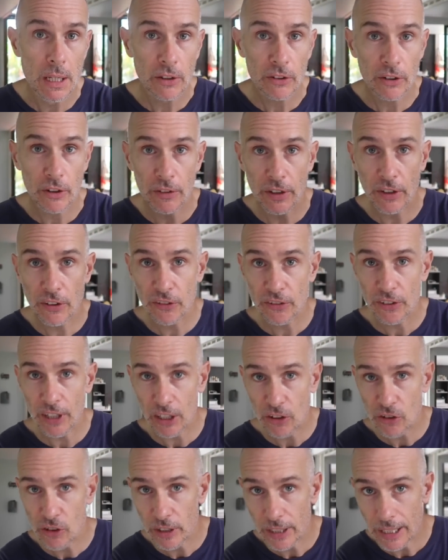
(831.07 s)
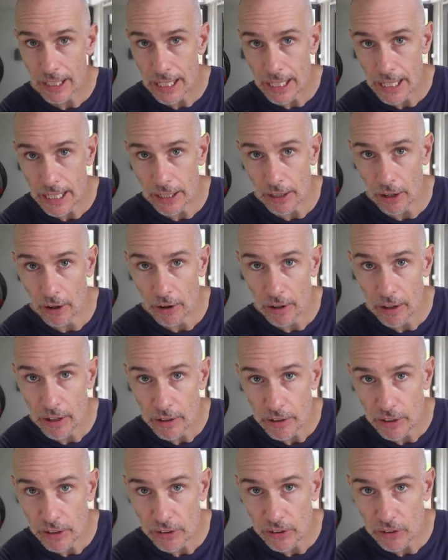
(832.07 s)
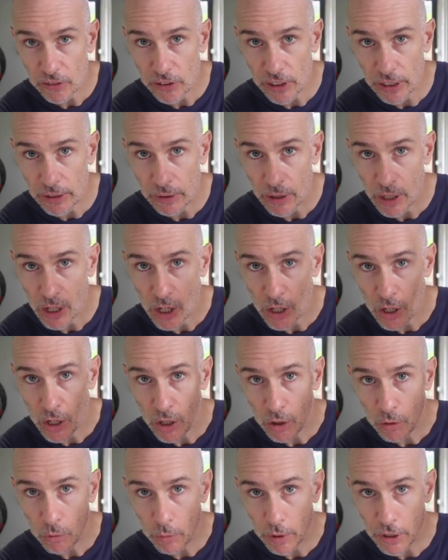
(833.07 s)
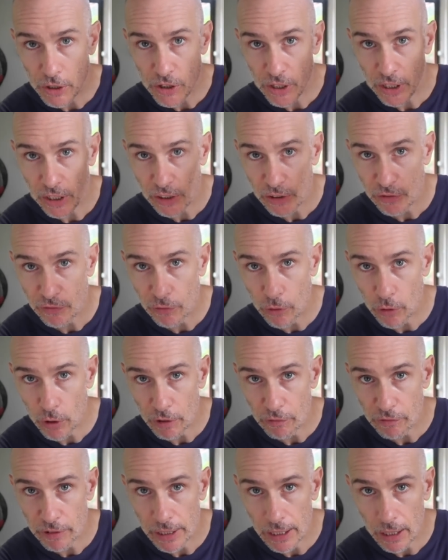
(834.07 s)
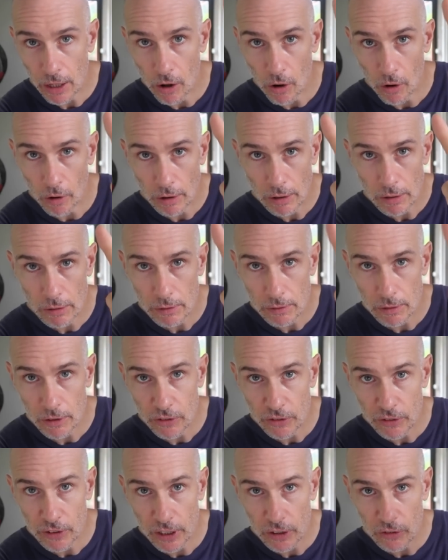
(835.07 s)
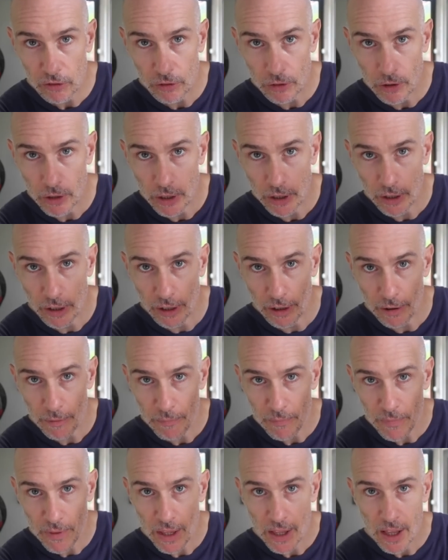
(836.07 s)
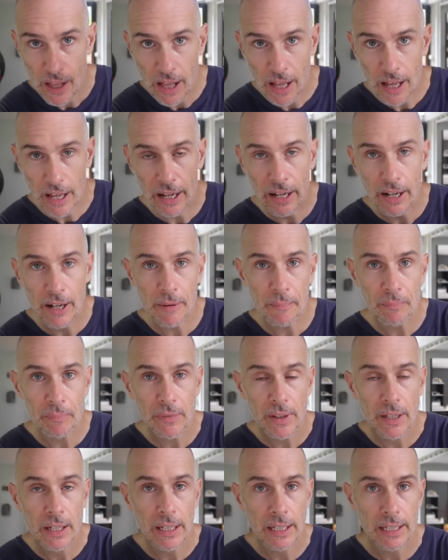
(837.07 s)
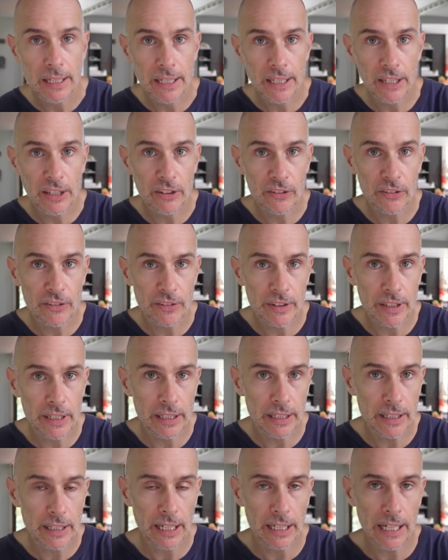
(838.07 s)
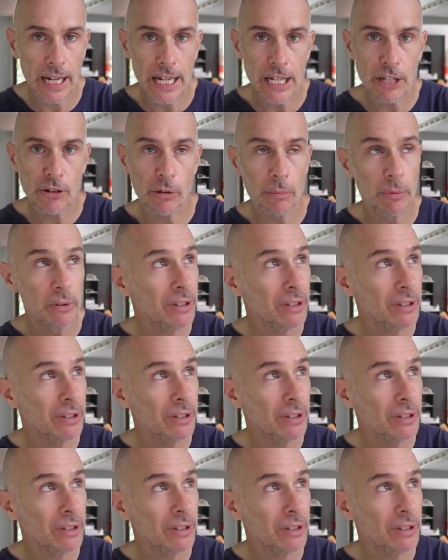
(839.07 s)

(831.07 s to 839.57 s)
So this section here, you can see, which is 40 feet long, this section here, is the kind of atrium.